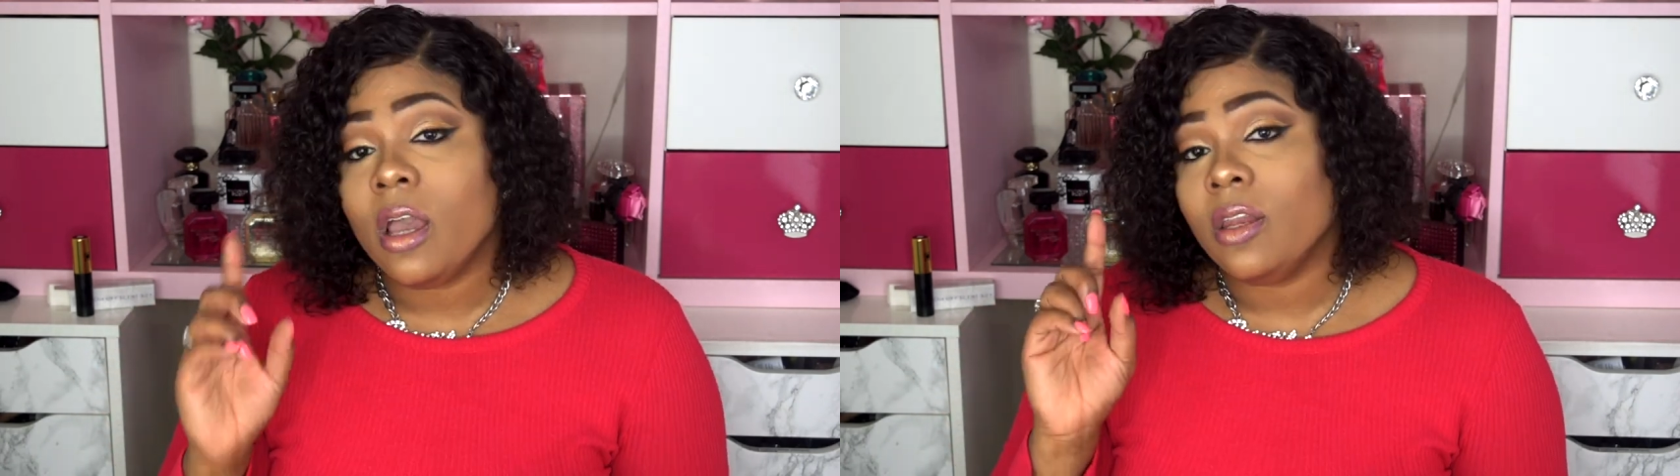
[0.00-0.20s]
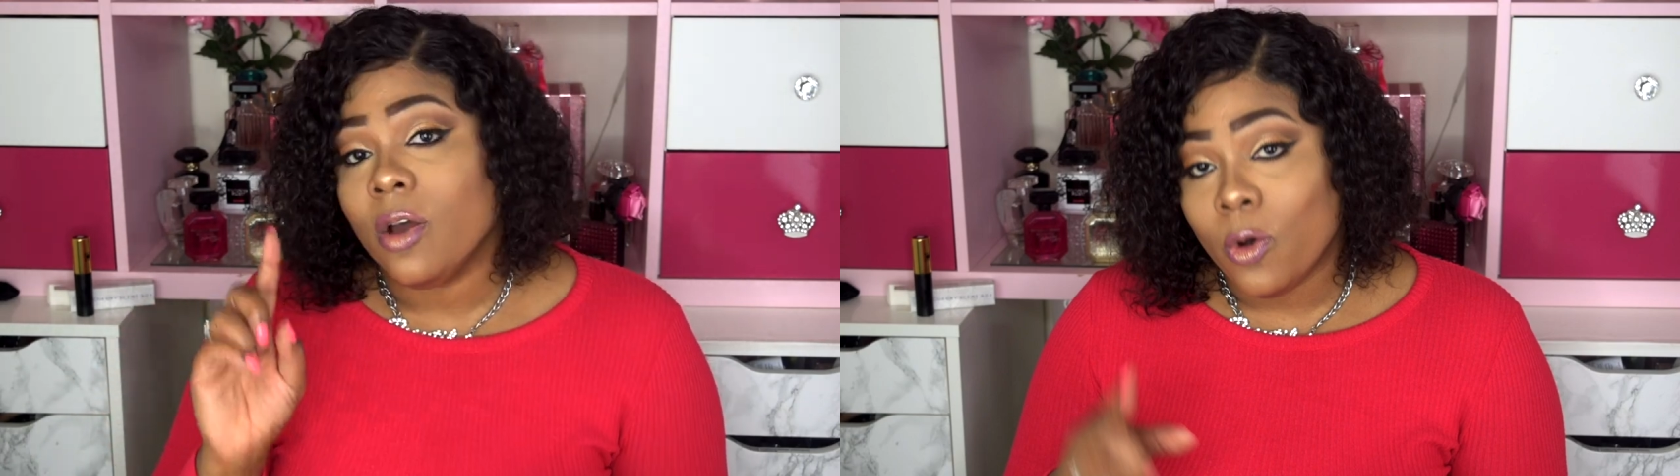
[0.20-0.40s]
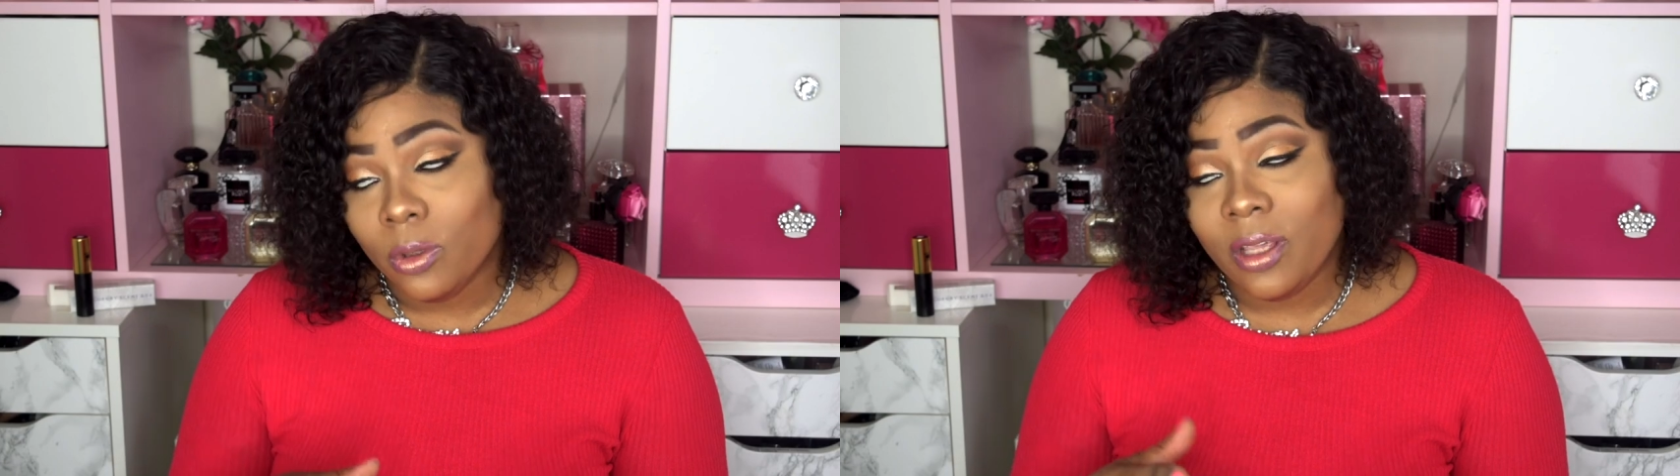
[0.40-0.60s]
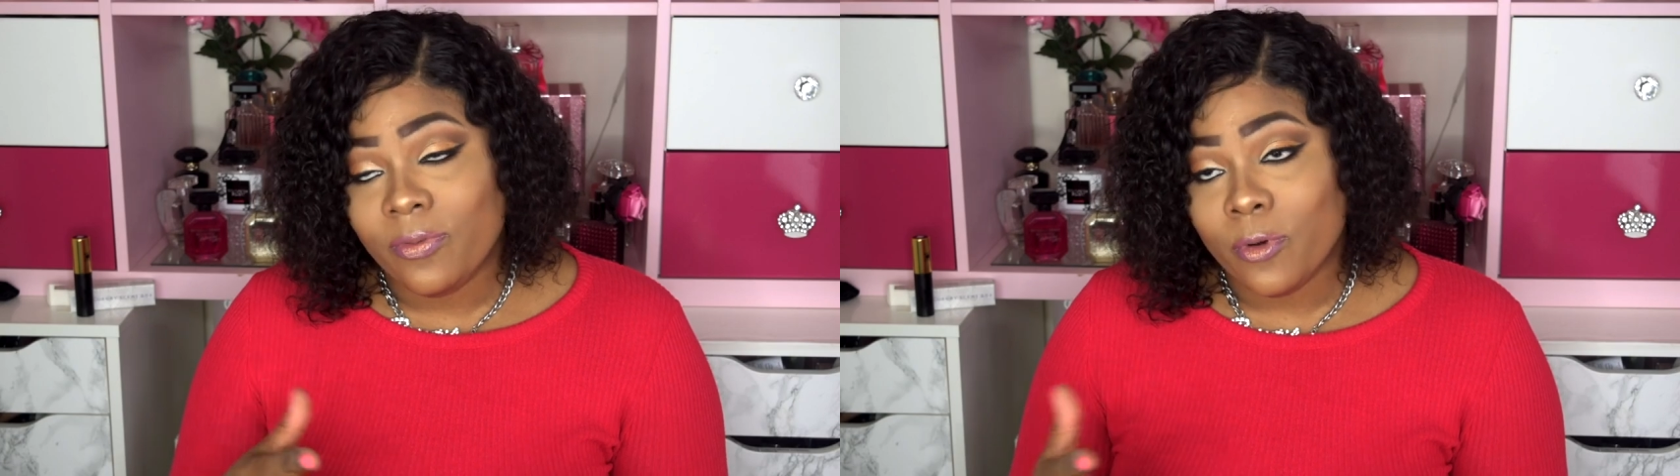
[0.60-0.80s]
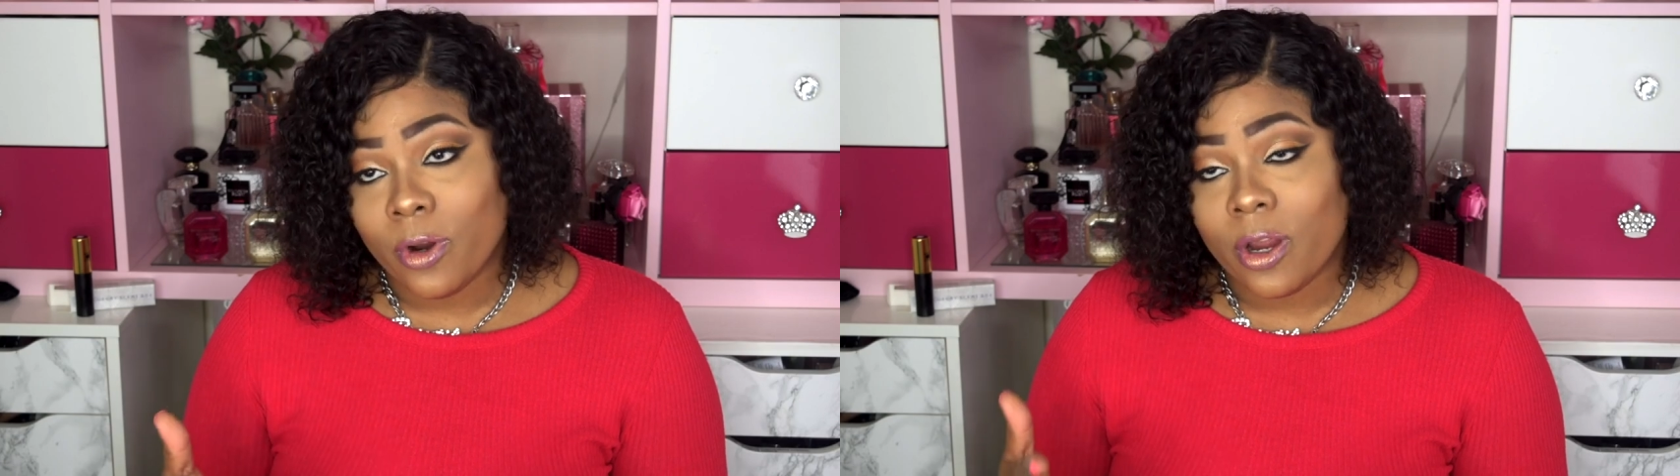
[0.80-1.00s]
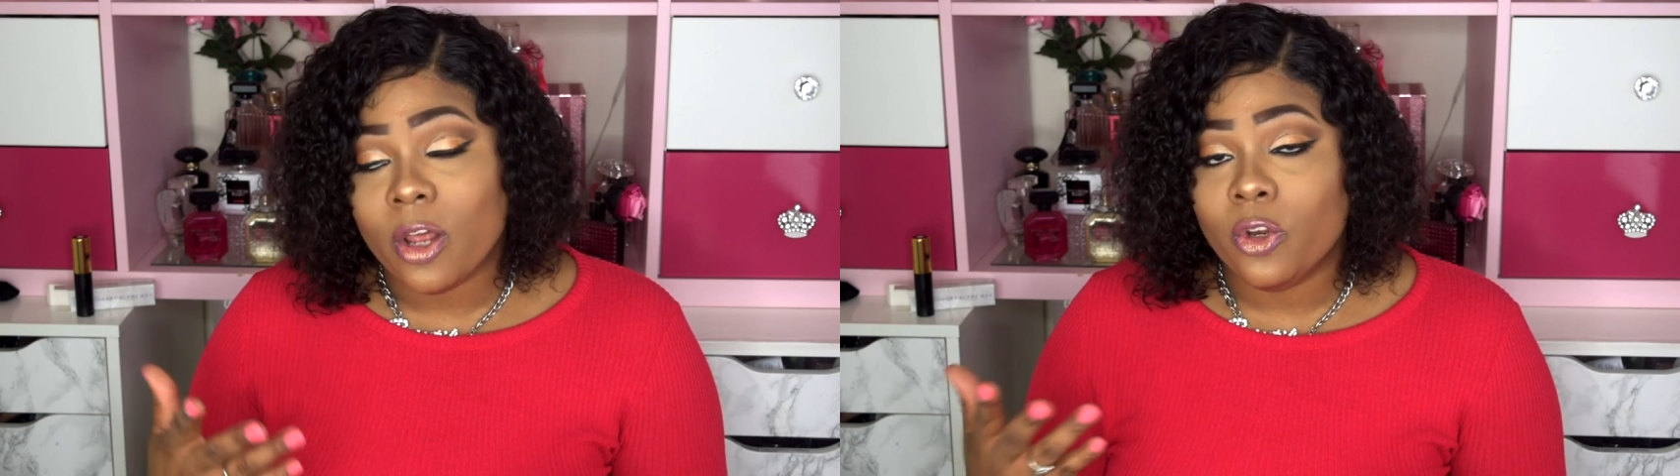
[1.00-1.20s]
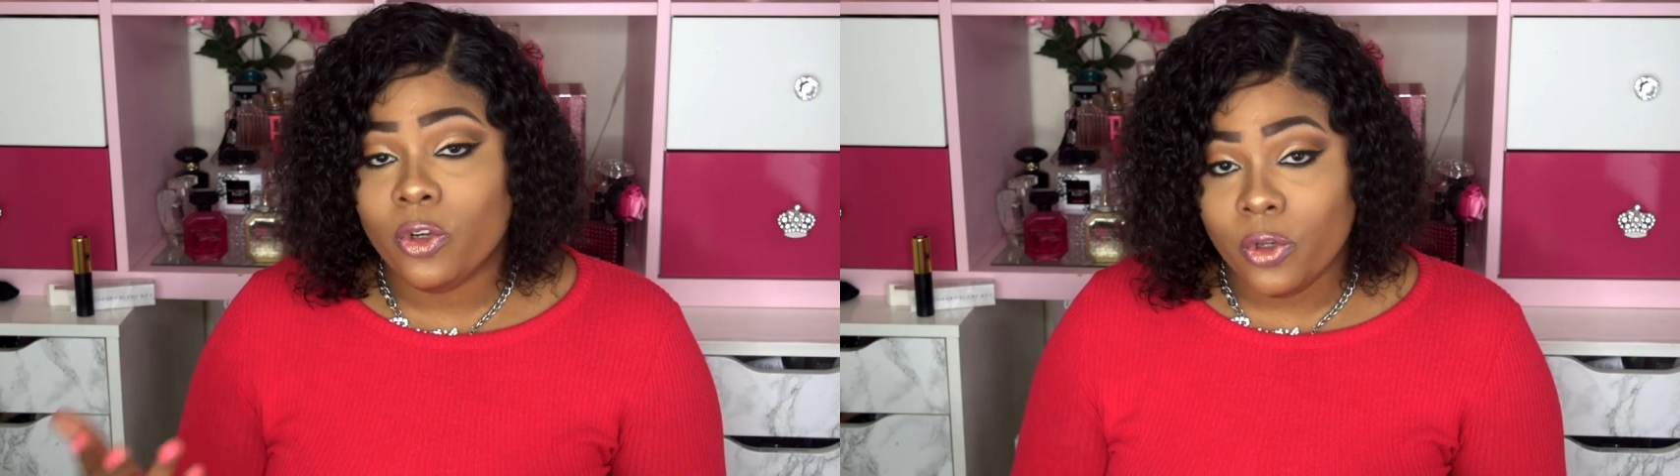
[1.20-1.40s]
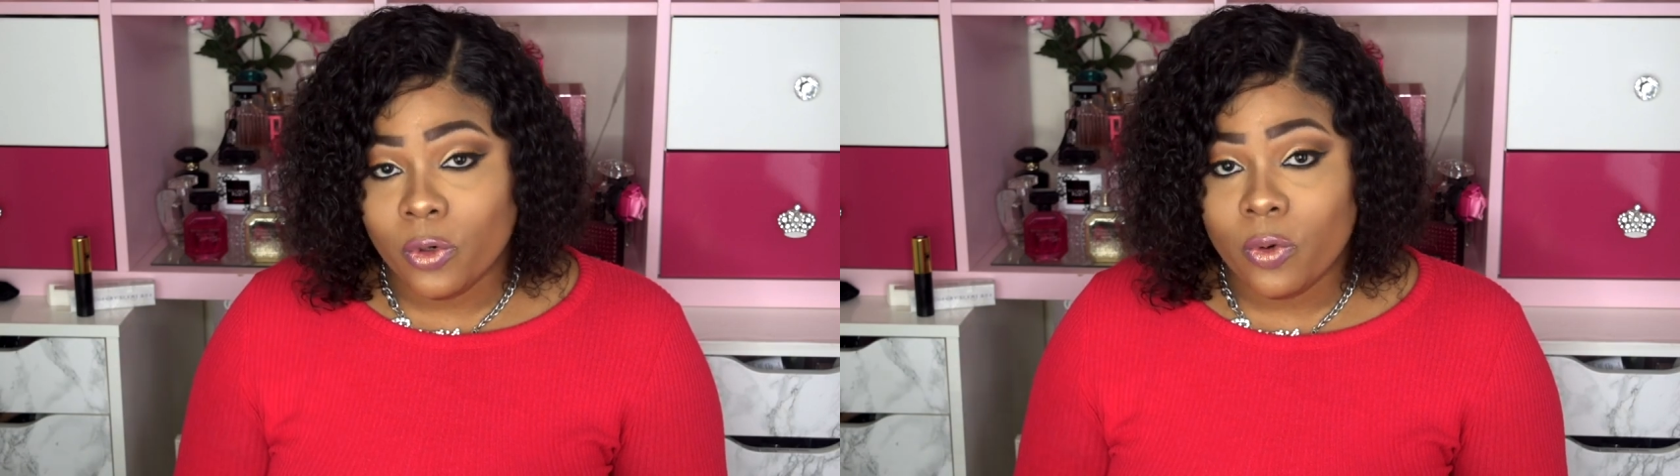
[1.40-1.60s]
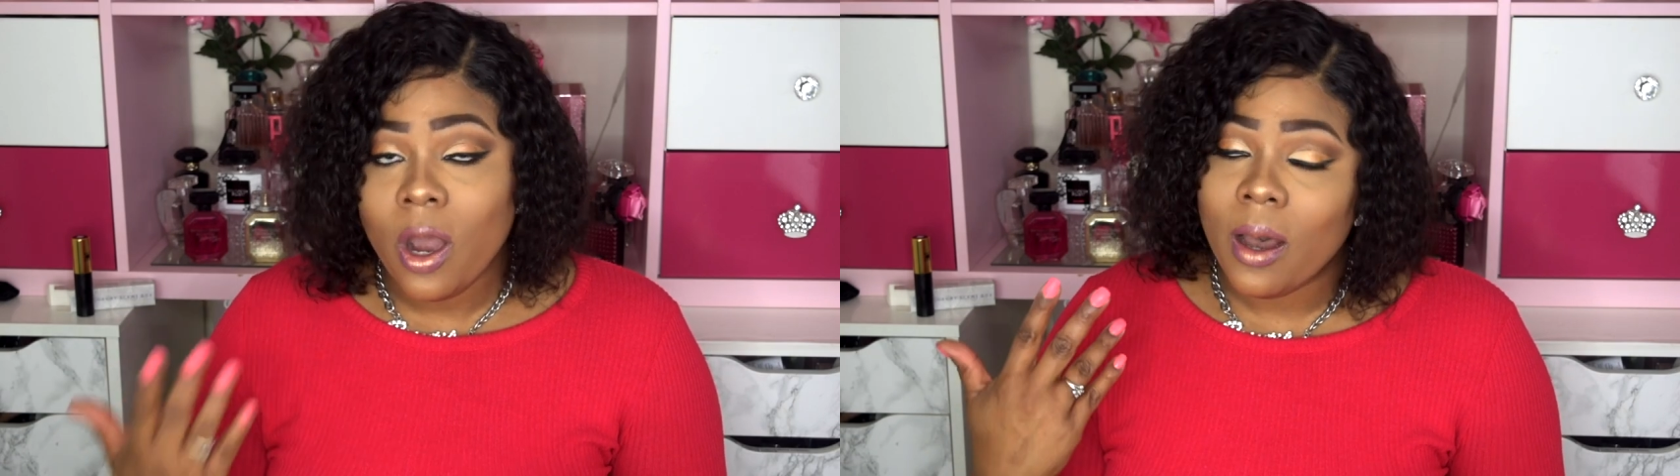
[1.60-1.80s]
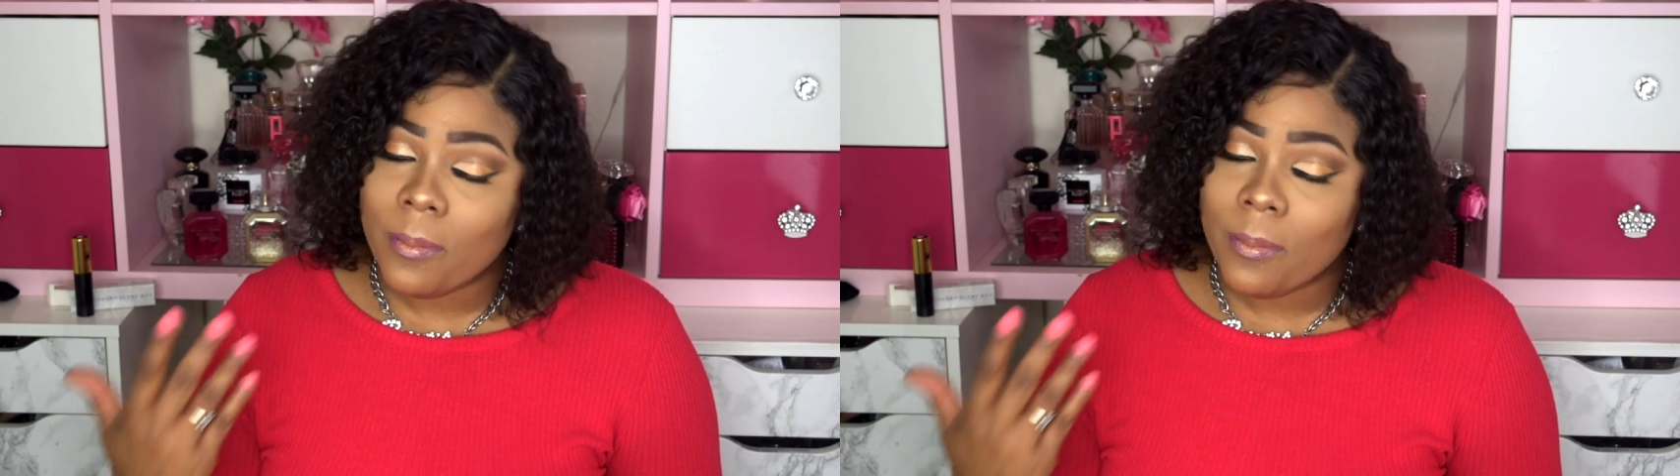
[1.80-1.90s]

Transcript: and only for new